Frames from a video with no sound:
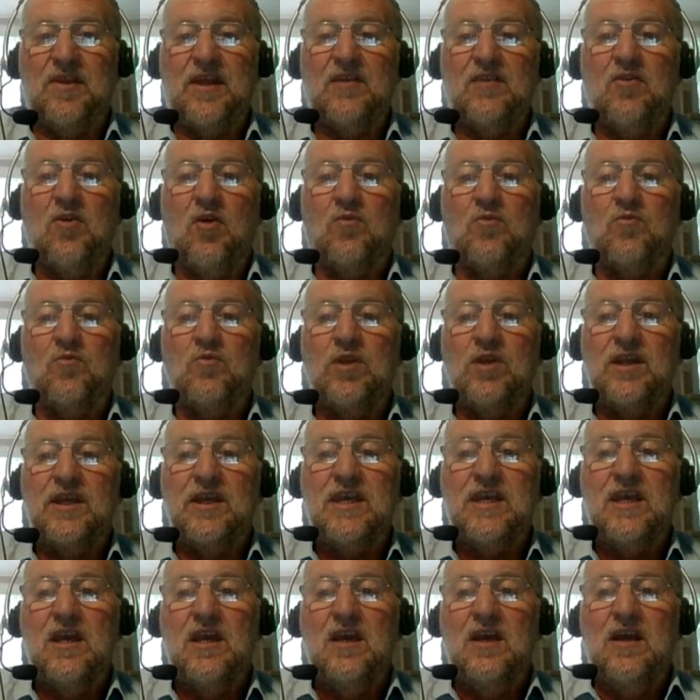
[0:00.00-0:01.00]
and they're not
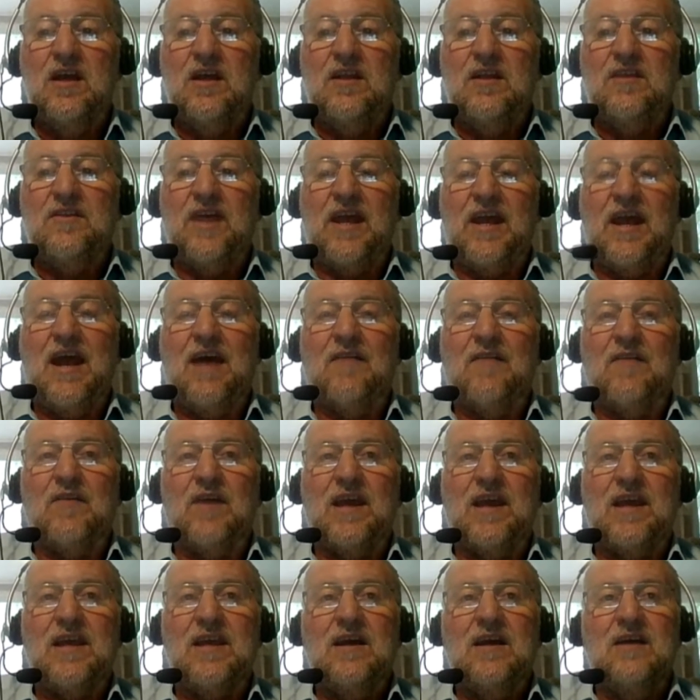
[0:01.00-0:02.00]
really, they have
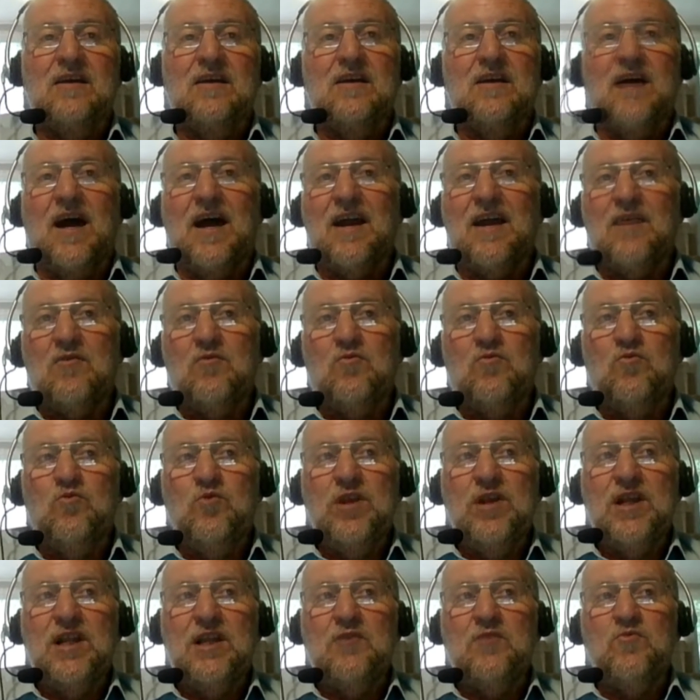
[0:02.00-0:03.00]
a
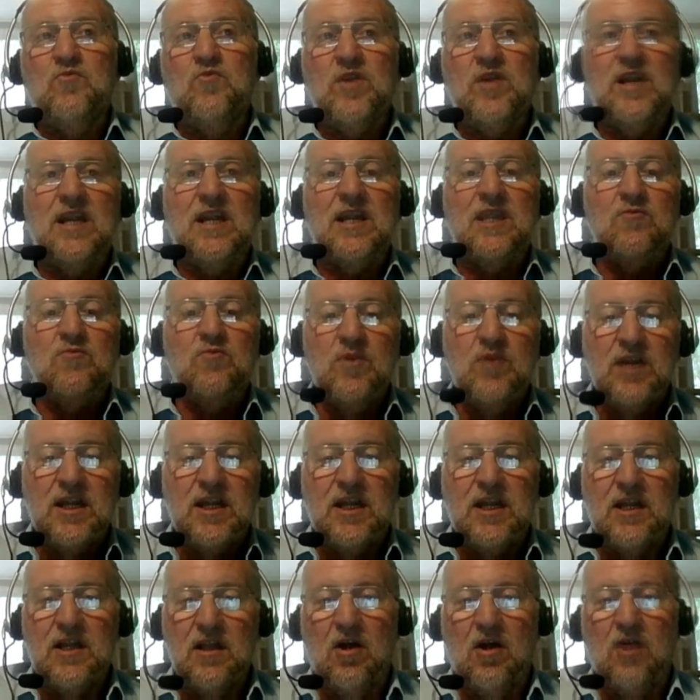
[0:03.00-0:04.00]
really, really,
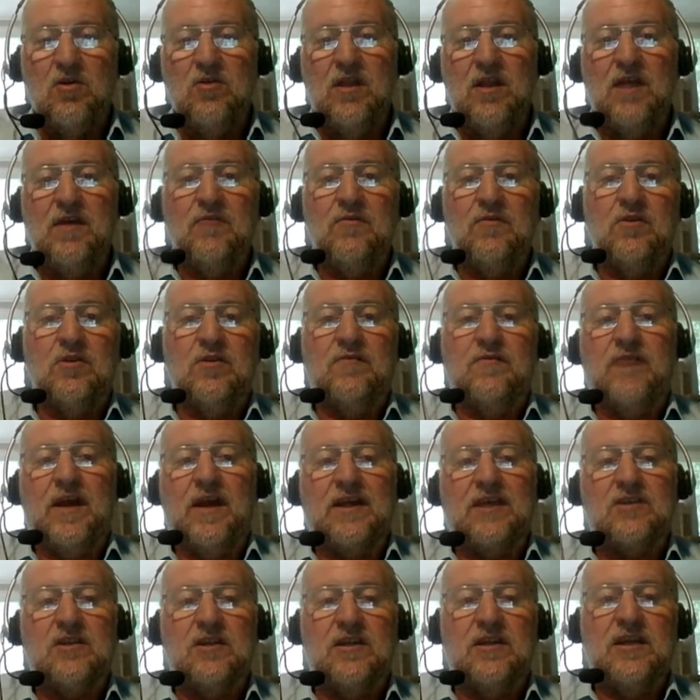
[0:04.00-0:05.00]
really low level of
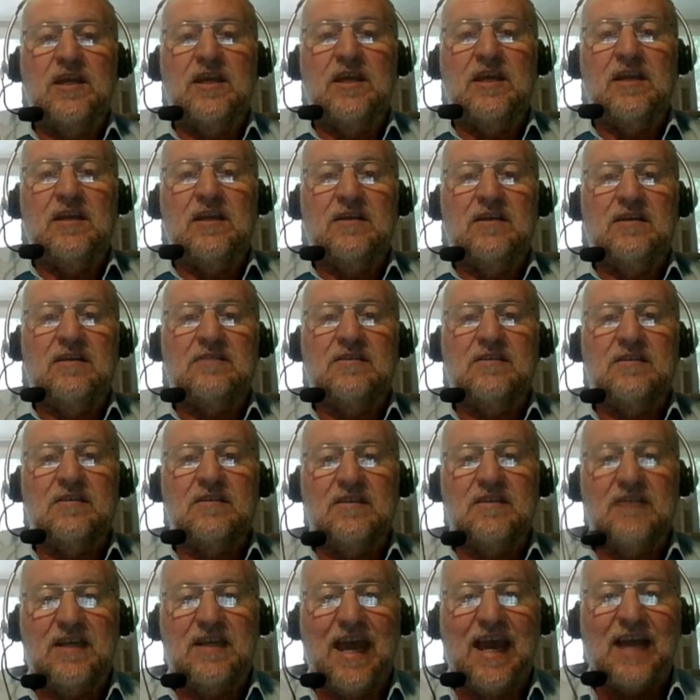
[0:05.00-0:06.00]
actually
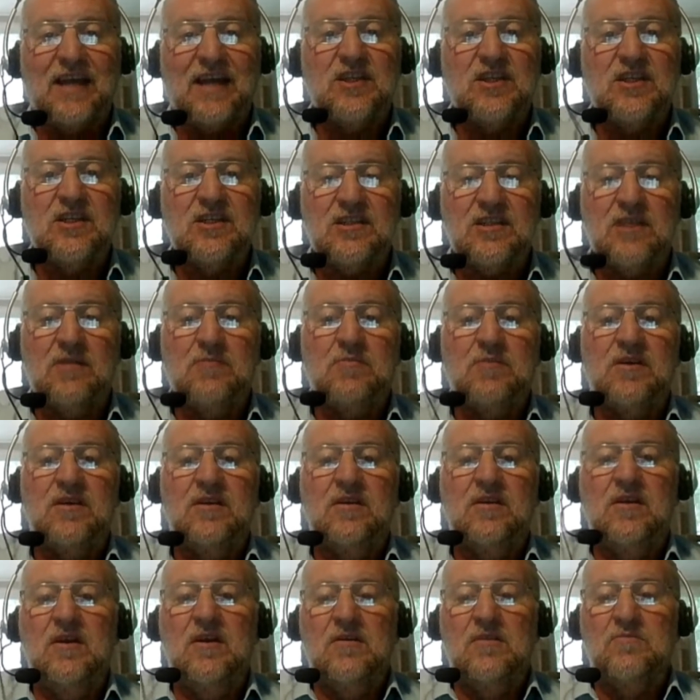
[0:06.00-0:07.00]
catching
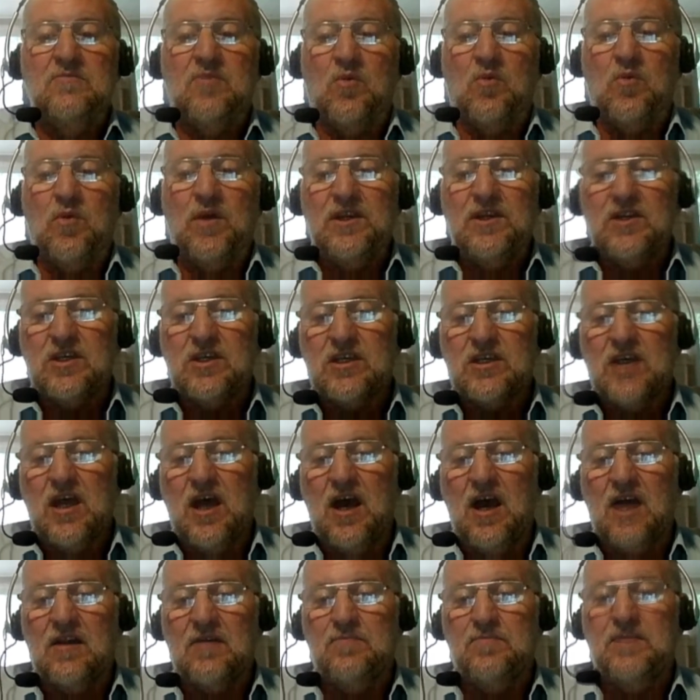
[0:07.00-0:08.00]
someone. But when you
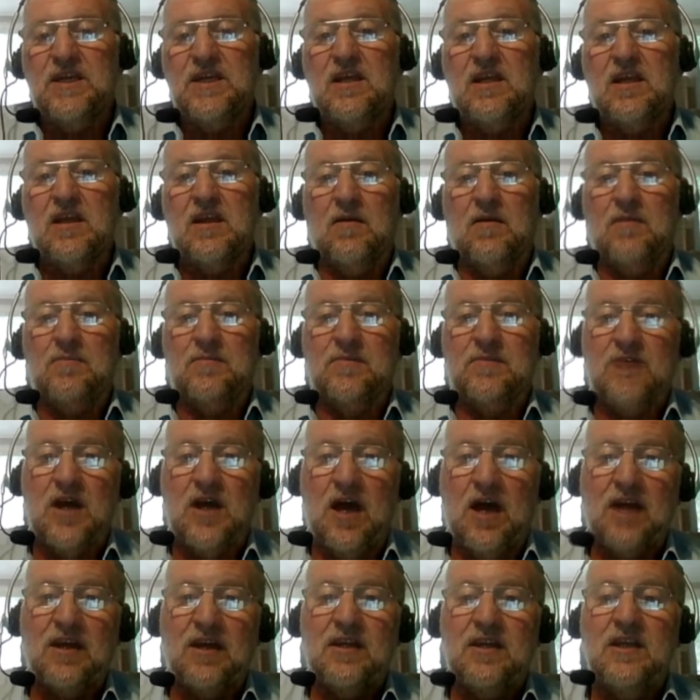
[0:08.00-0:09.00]
start
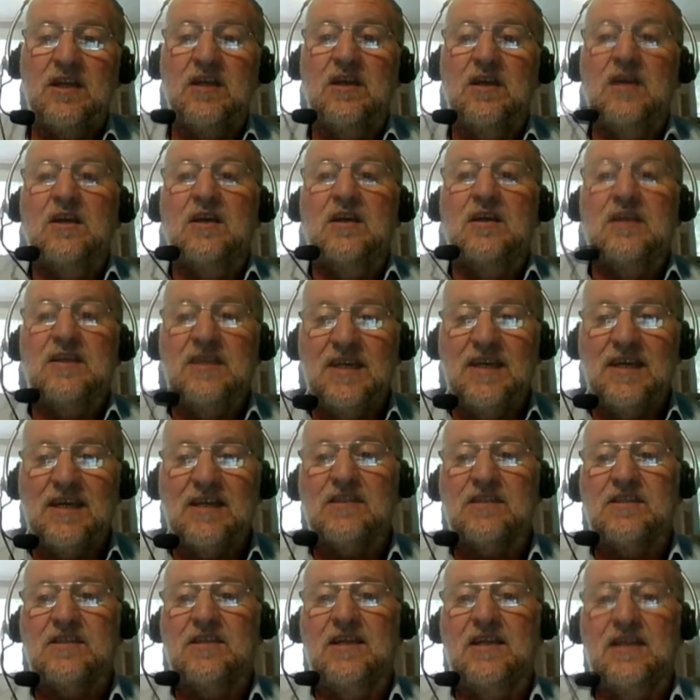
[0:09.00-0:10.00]
targeting,
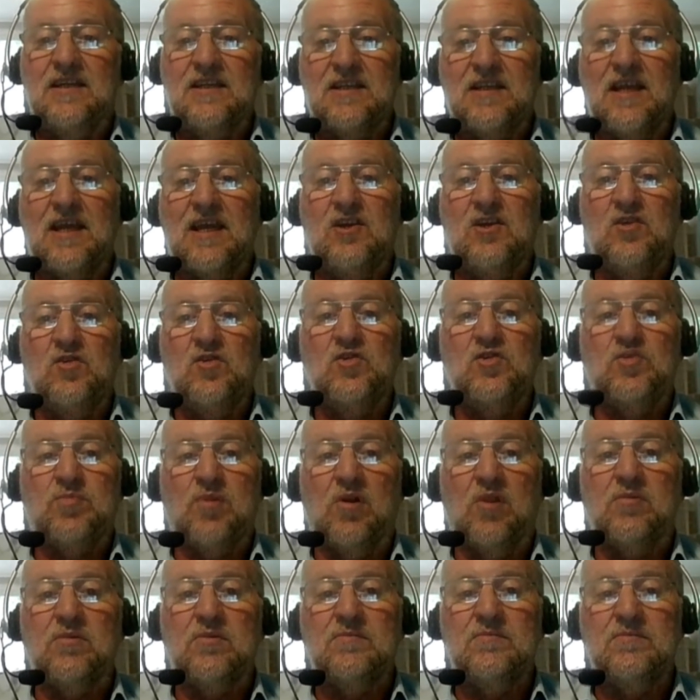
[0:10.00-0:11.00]
yes, it is a huge
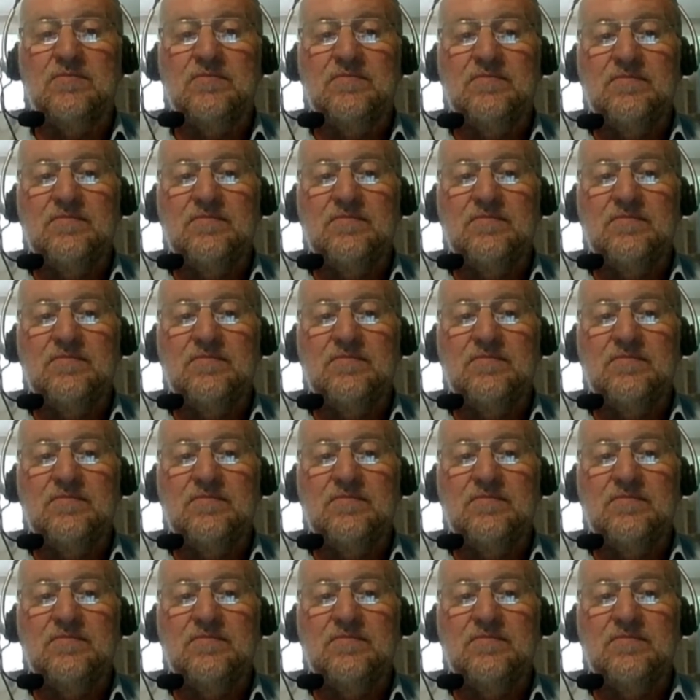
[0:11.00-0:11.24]
problem.